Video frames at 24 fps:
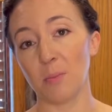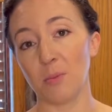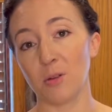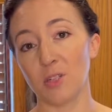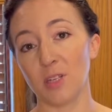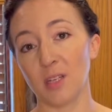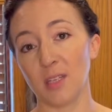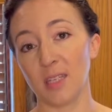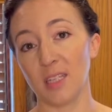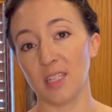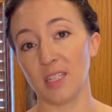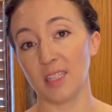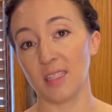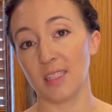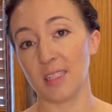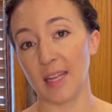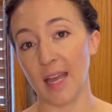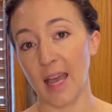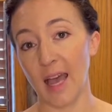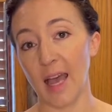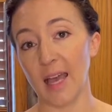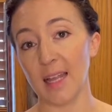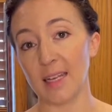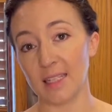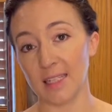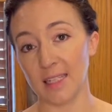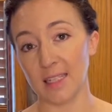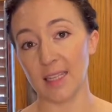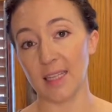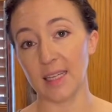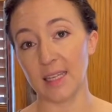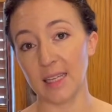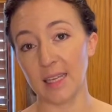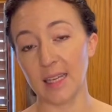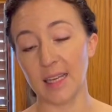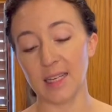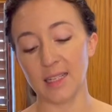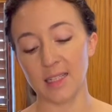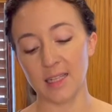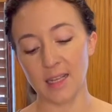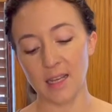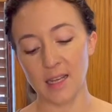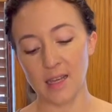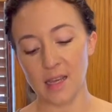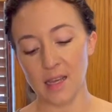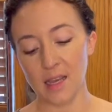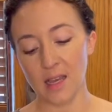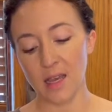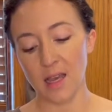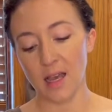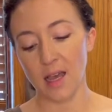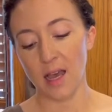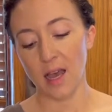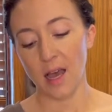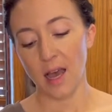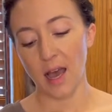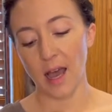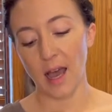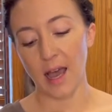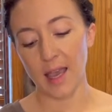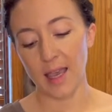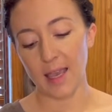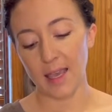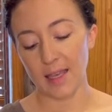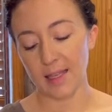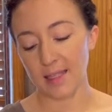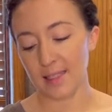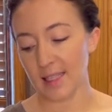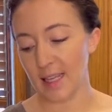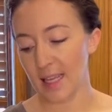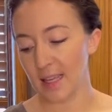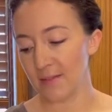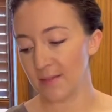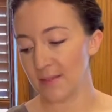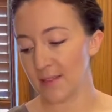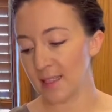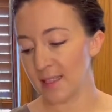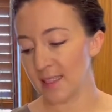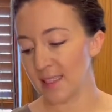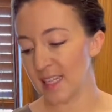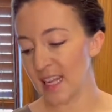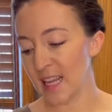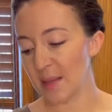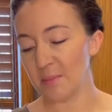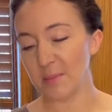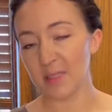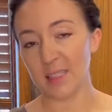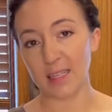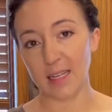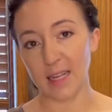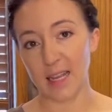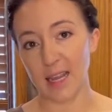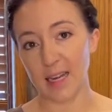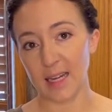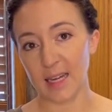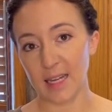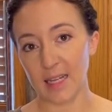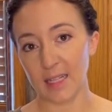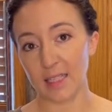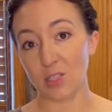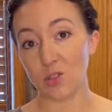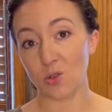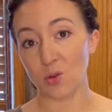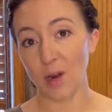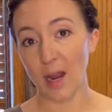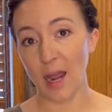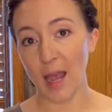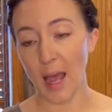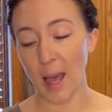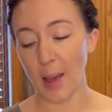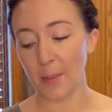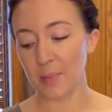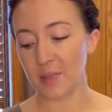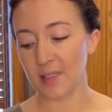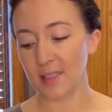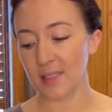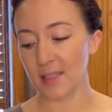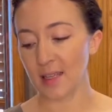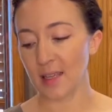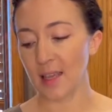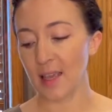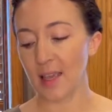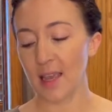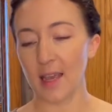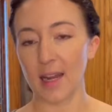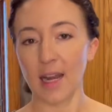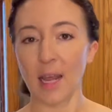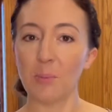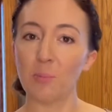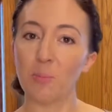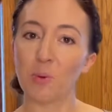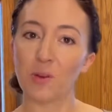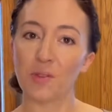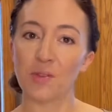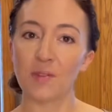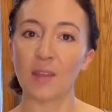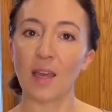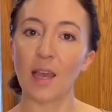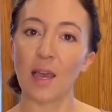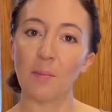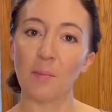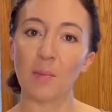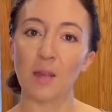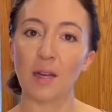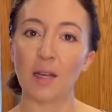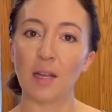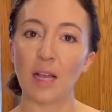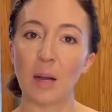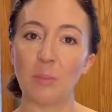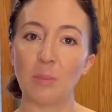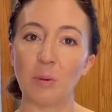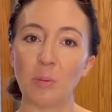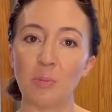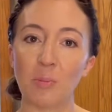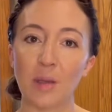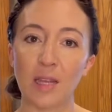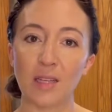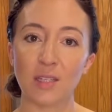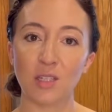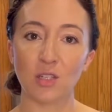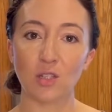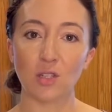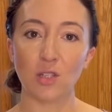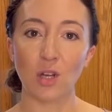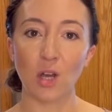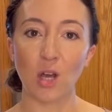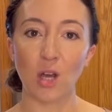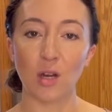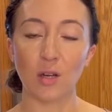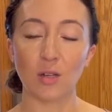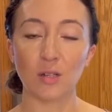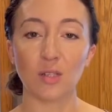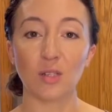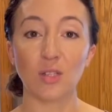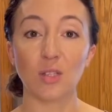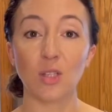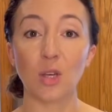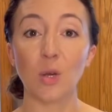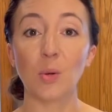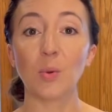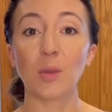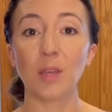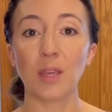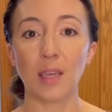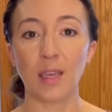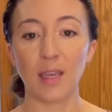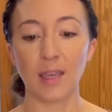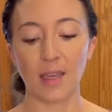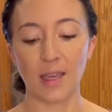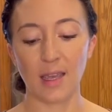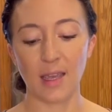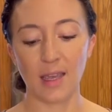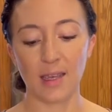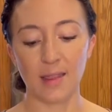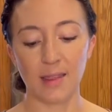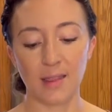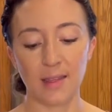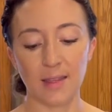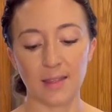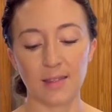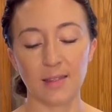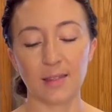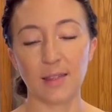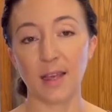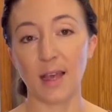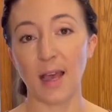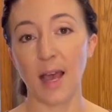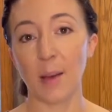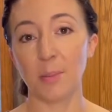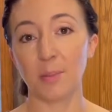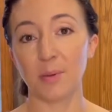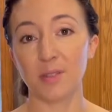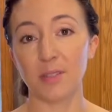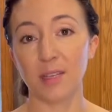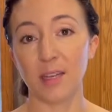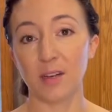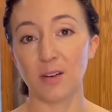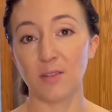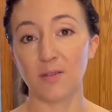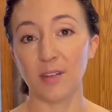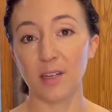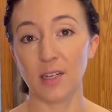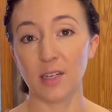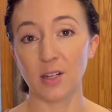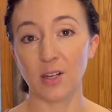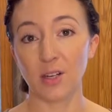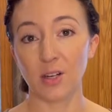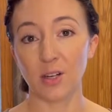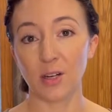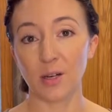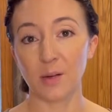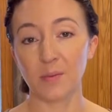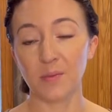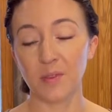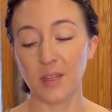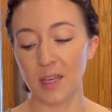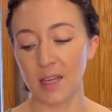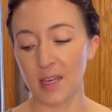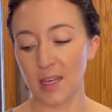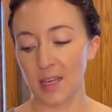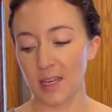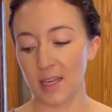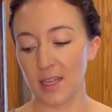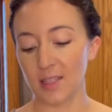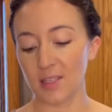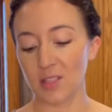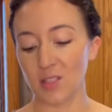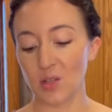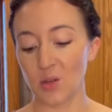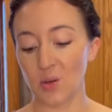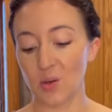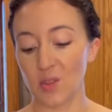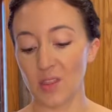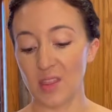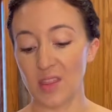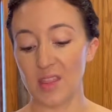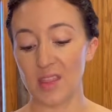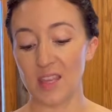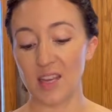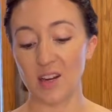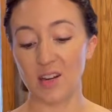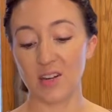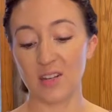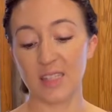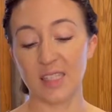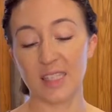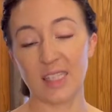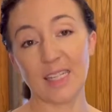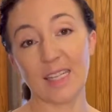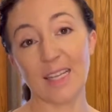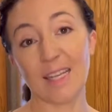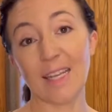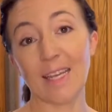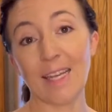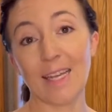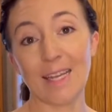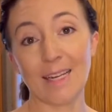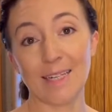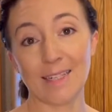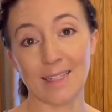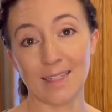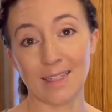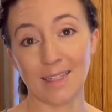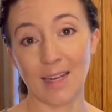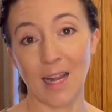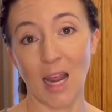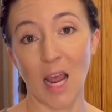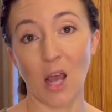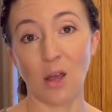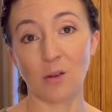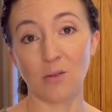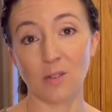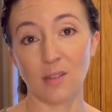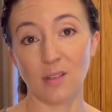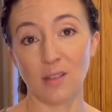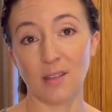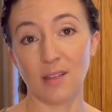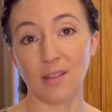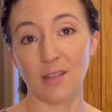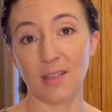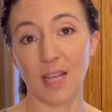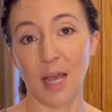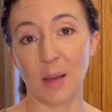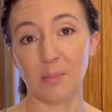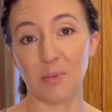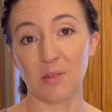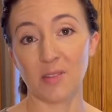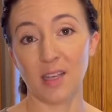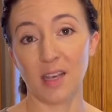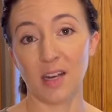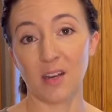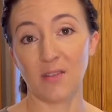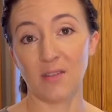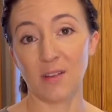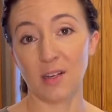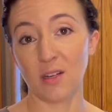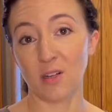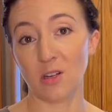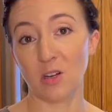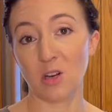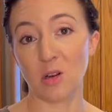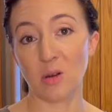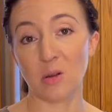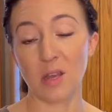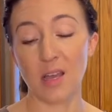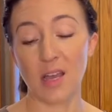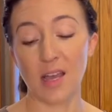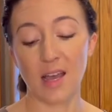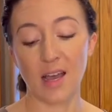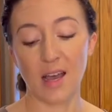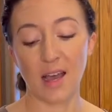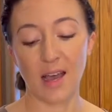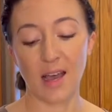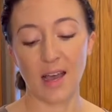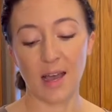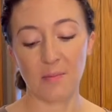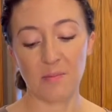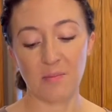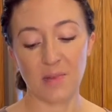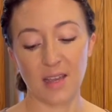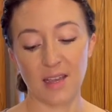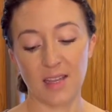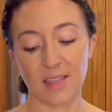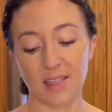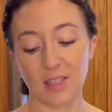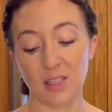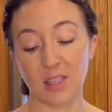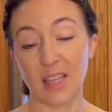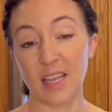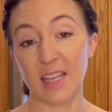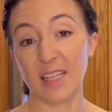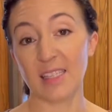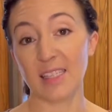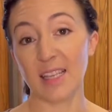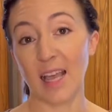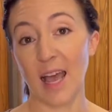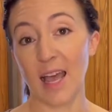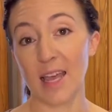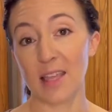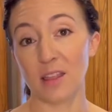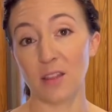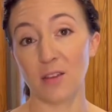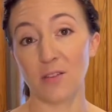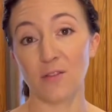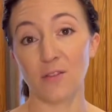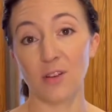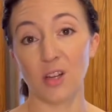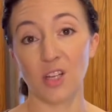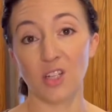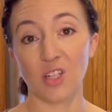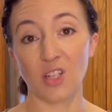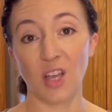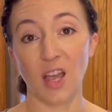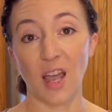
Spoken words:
jelly just to add to the heat. I saved the stems and any scraps, and I put them in a couple mason jars soaking in this apple cider vinegar. So there's heat now to this apple cider vinegar because they sat in the fridge,